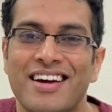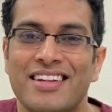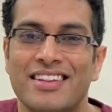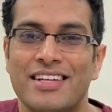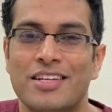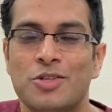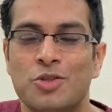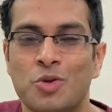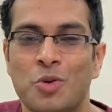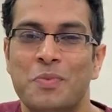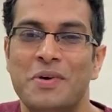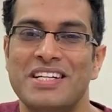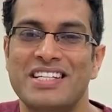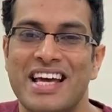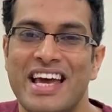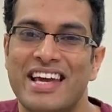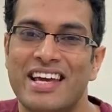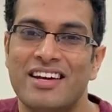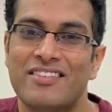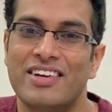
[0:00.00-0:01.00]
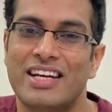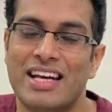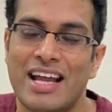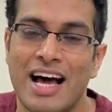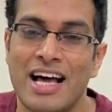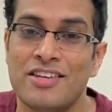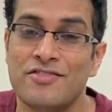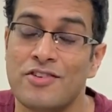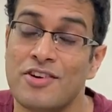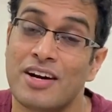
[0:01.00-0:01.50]
this super cycle will
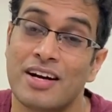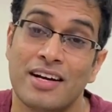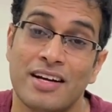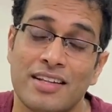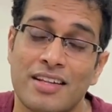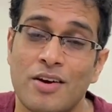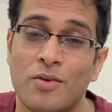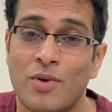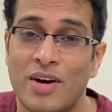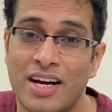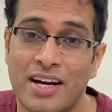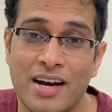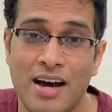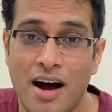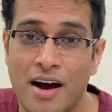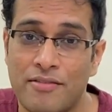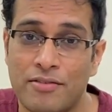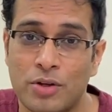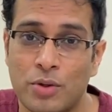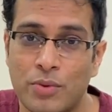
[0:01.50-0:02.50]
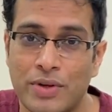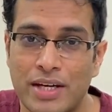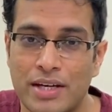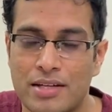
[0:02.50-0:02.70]
last for another one and a half, two